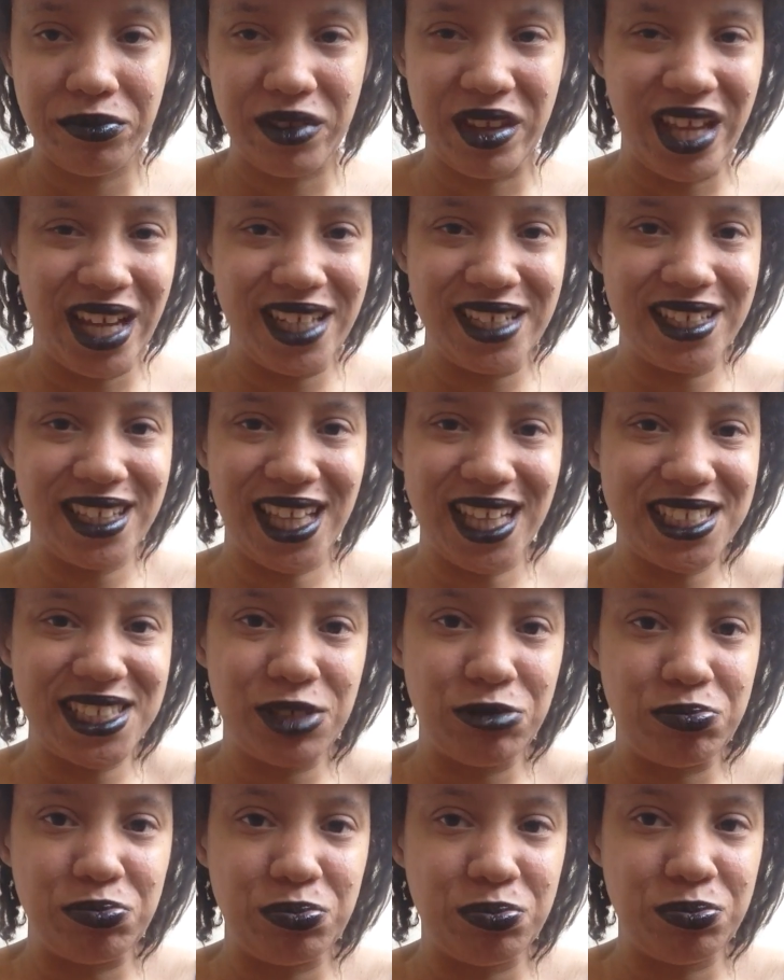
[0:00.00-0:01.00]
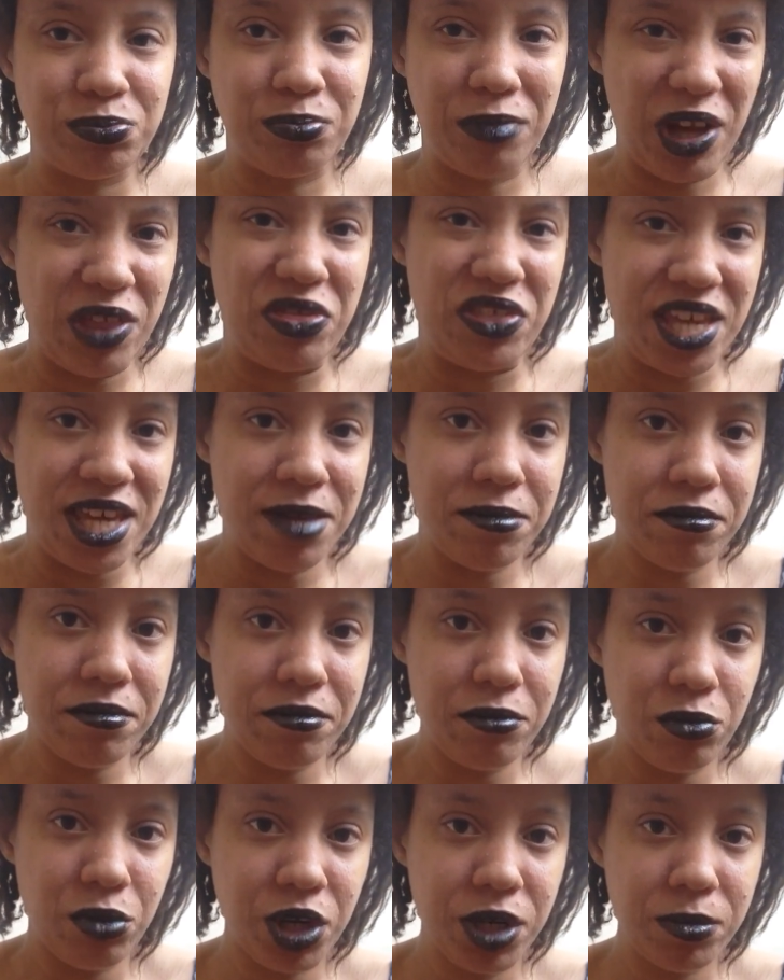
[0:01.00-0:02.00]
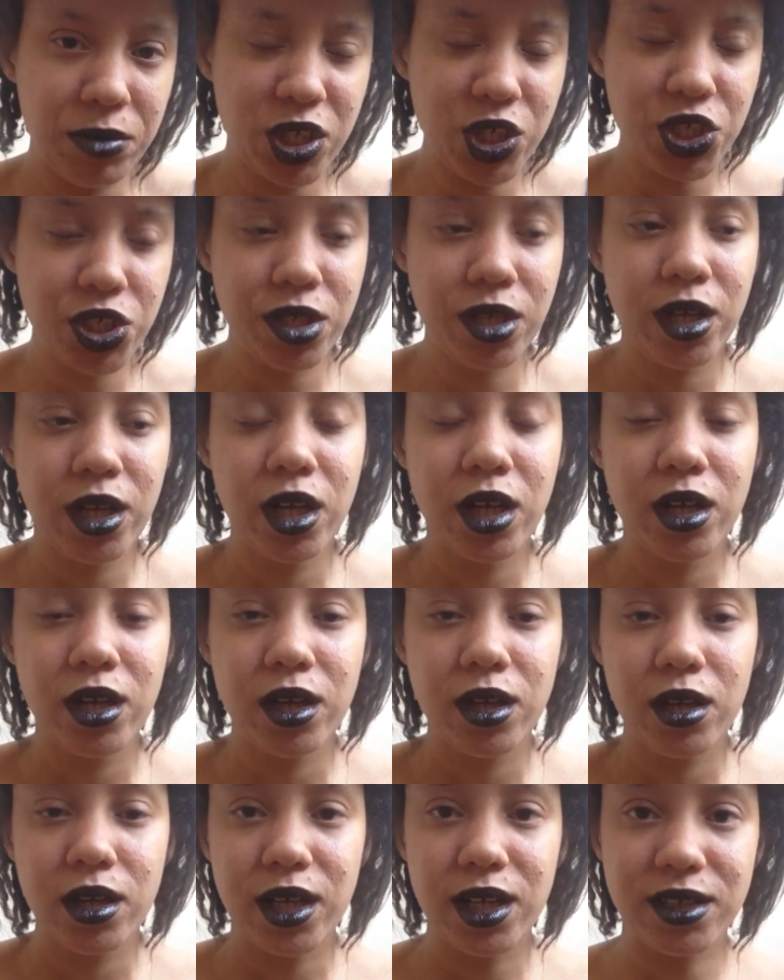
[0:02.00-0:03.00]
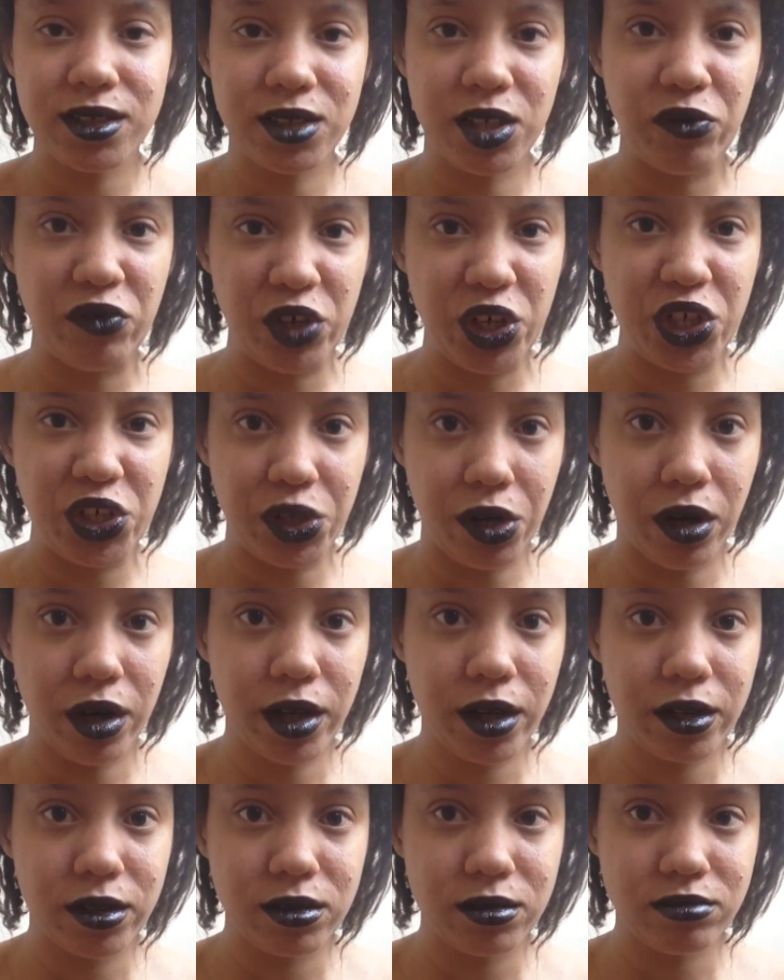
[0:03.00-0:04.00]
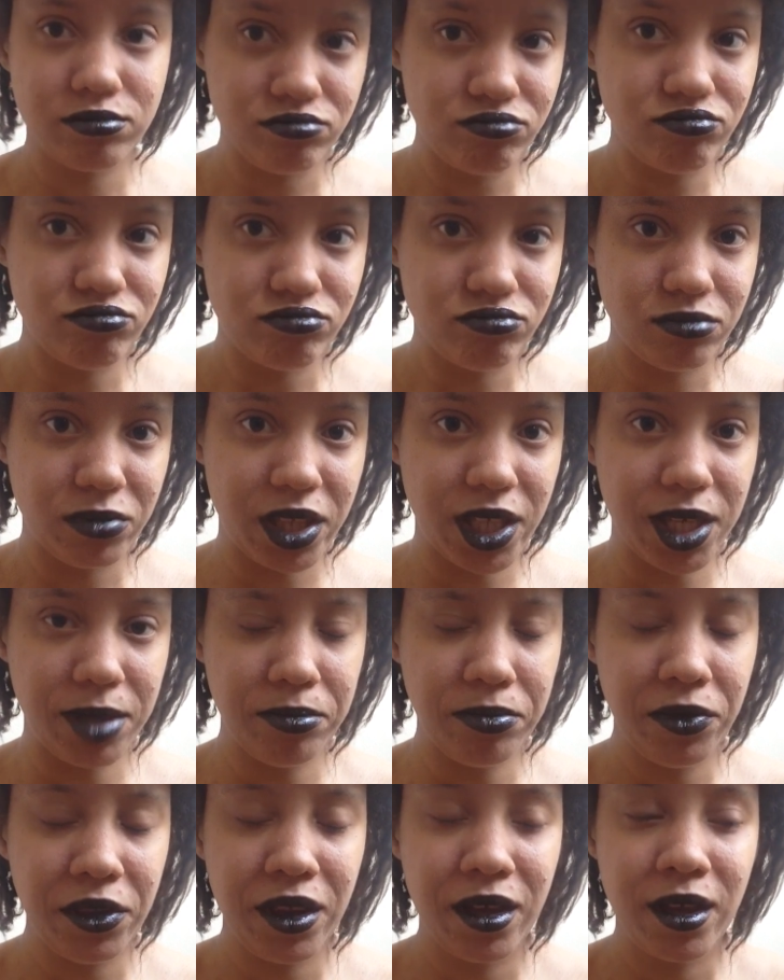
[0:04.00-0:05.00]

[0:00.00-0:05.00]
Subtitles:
and that's my theme, pretty much, is a very dark theme.